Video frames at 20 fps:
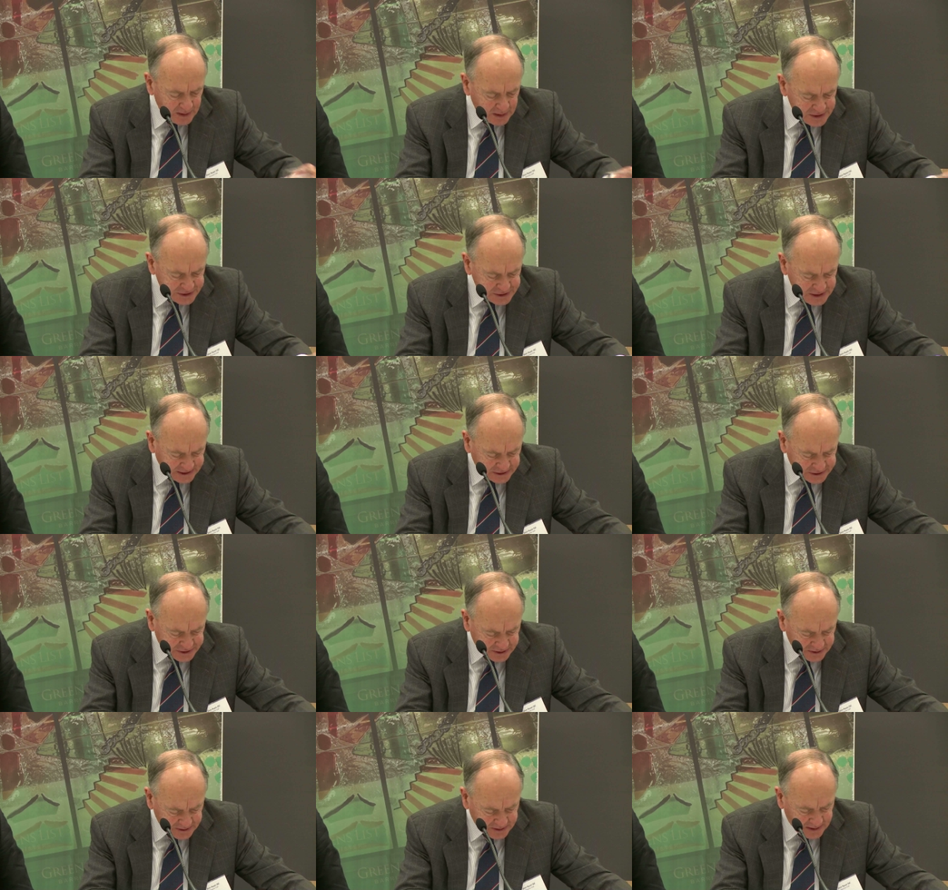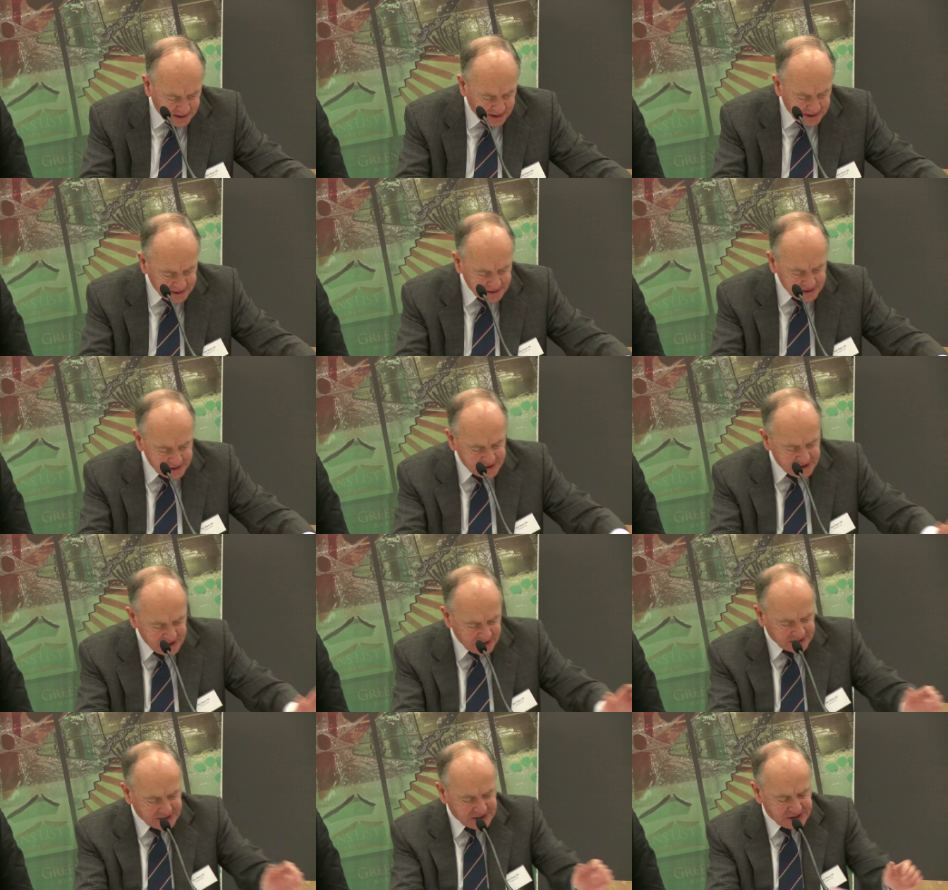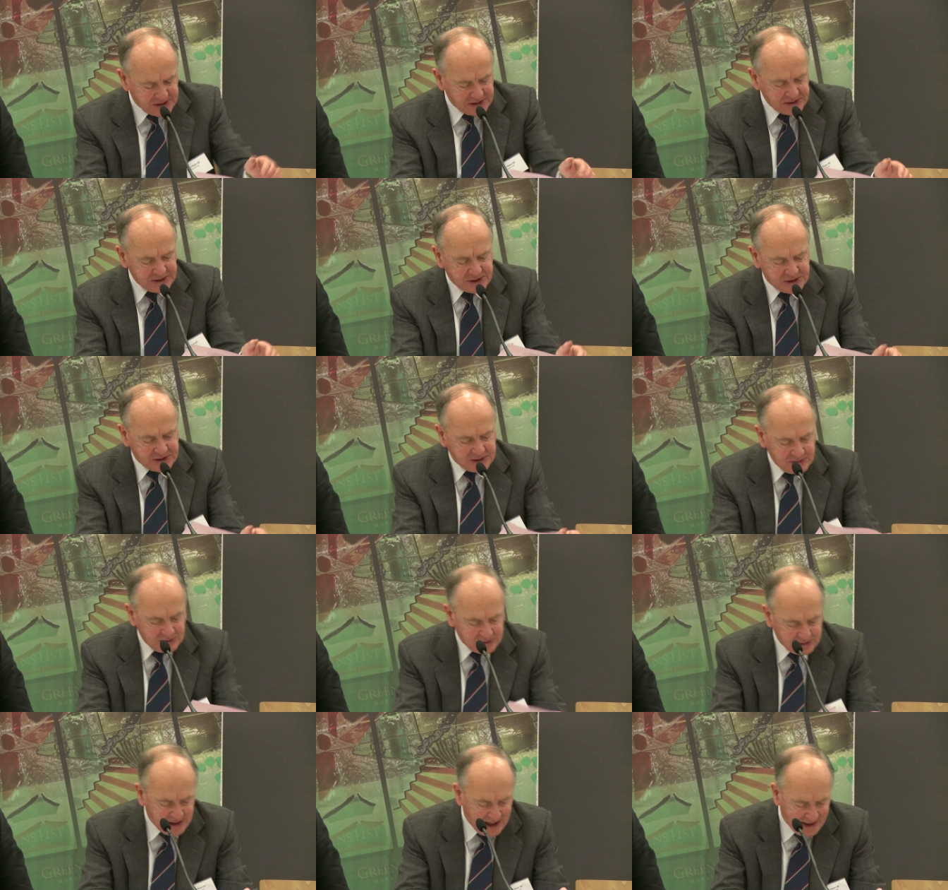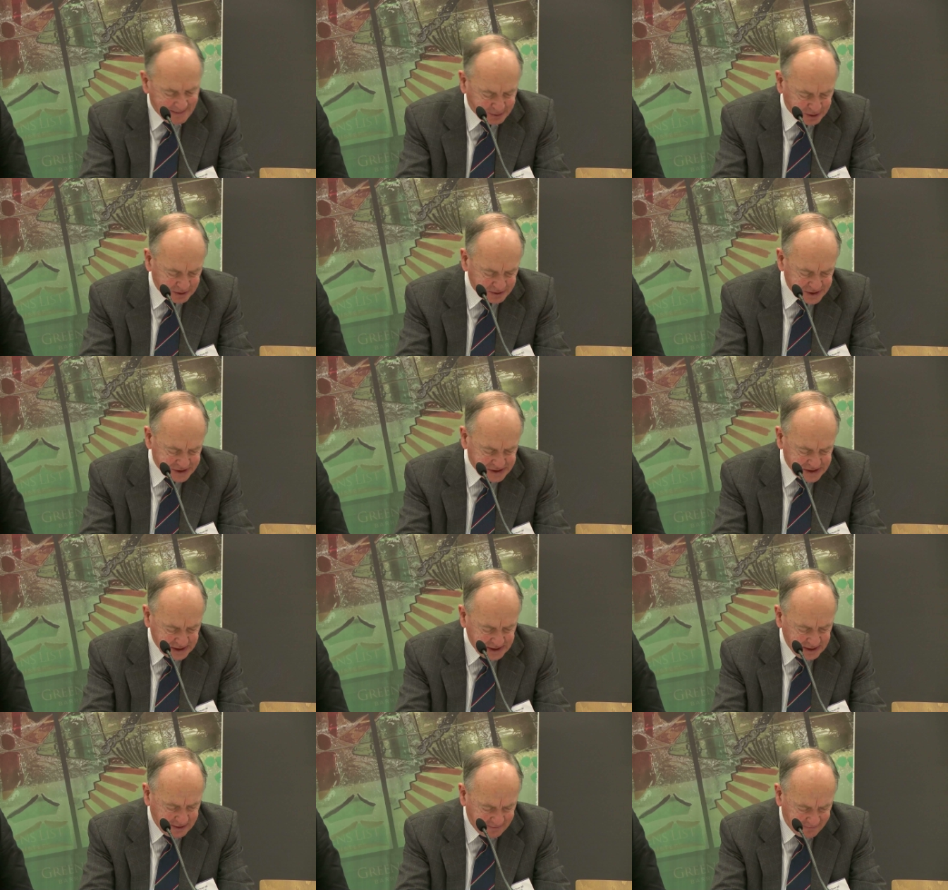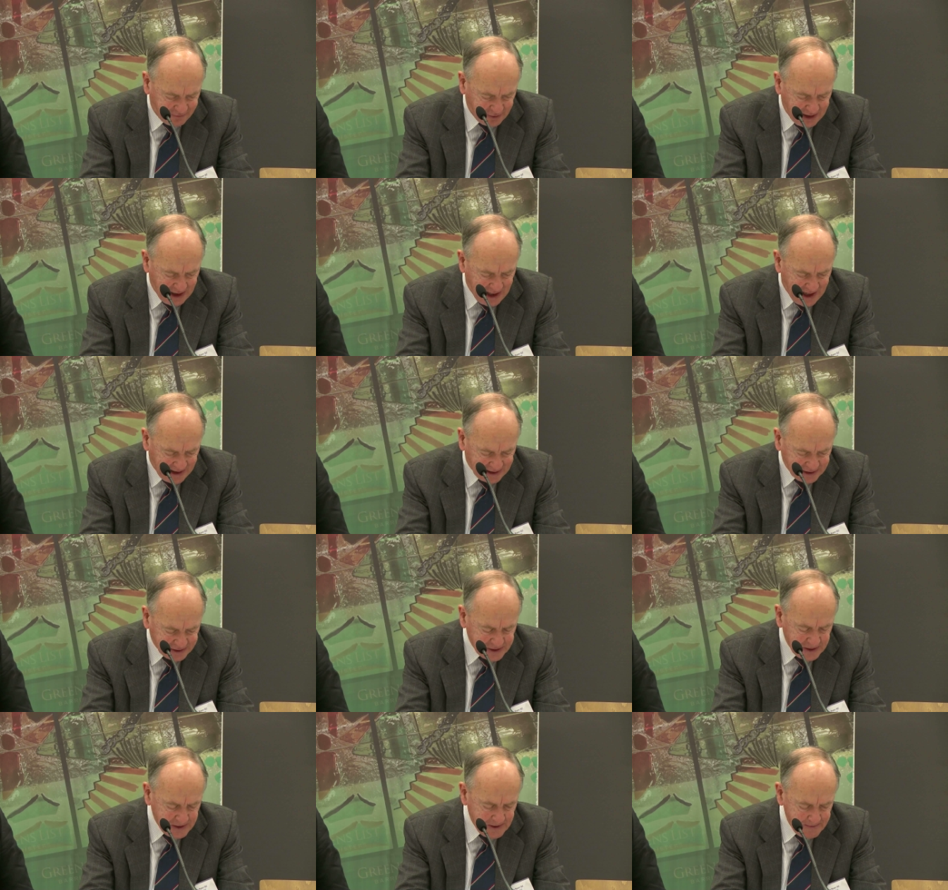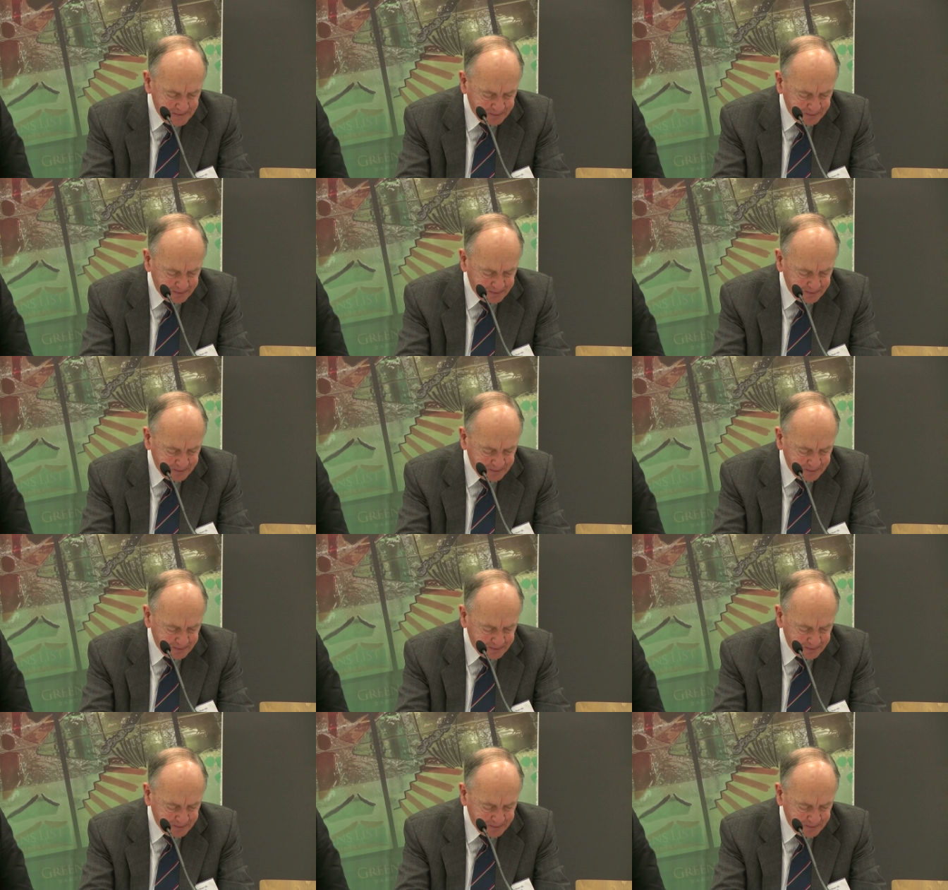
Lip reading: section 6, capital C of the Act,